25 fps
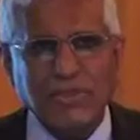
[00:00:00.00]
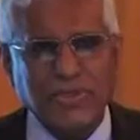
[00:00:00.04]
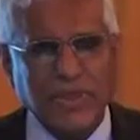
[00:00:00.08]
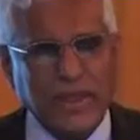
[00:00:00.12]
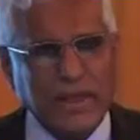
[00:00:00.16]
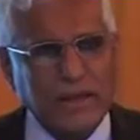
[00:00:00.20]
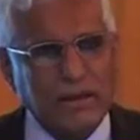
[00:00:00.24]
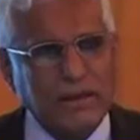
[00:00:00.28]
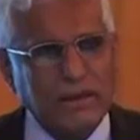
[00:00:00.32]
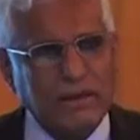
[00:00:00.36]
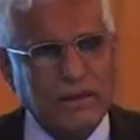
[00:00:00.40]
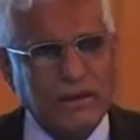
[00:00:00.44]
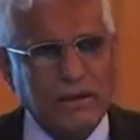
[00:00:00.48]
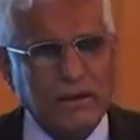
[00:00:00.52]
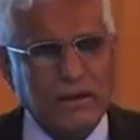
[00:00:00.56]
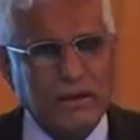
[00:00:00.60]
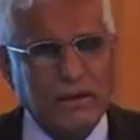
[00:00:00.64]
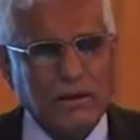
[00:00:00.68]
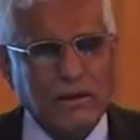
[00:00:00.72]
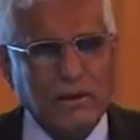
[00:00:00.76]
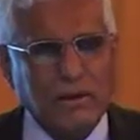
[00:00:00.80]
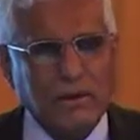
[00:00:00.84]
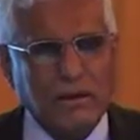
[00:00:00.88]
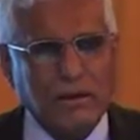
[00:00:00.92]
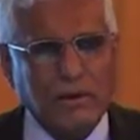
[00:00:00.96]
think
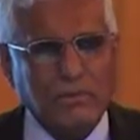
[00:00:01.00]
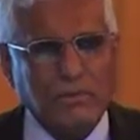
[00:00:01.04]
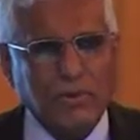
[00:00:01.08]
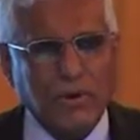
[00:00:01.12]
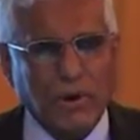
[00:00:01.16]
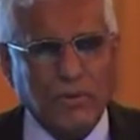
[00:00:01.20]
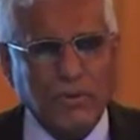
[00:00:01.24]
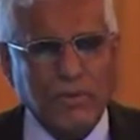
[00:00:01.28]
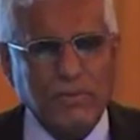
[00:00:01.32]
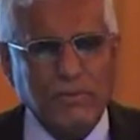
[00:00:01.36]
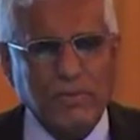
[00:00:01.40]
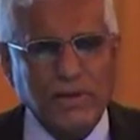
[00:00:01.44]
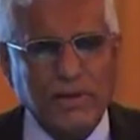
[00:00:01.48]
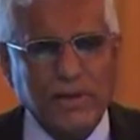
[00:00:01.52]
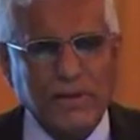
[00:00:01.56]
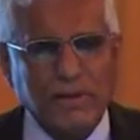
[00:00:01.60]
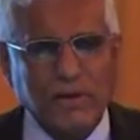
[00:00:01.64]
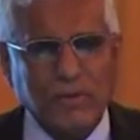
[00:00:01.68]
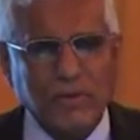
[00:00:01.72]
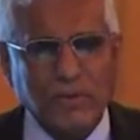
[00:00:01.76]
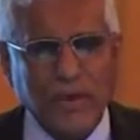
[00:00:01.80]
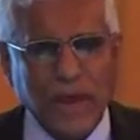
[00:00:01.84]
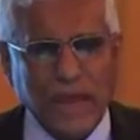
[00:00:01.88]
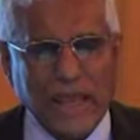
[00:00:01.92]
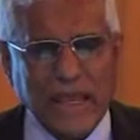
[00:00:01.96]
probably
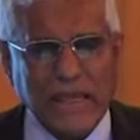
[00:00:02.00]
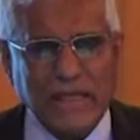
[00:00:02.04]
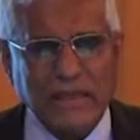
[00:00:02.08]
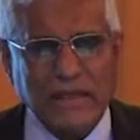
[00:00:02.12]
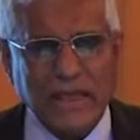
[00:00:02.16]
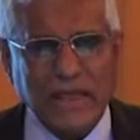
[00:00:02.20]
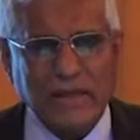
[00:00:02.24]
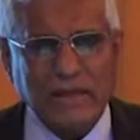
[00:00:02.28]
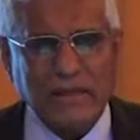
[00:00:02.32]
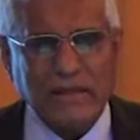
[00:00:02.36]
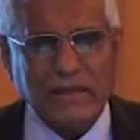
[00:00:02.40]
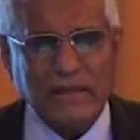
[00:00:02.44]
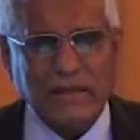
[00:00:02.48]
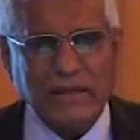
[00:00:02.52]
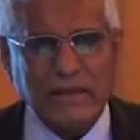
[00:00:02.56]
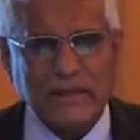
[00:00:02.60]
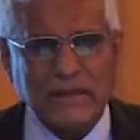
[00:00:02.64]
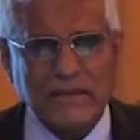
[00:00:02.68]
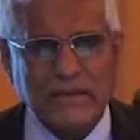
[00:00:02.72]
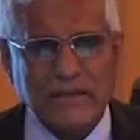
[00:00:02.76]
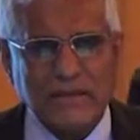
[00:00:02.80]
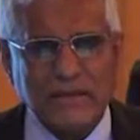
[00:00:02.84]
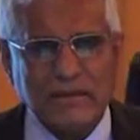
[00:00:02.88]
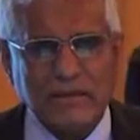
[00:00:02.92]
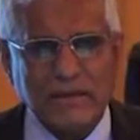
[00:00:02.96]
the way that it
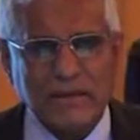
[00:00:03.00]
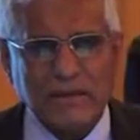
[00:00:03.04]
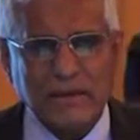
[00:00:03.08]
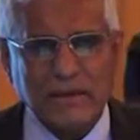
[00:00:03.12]
is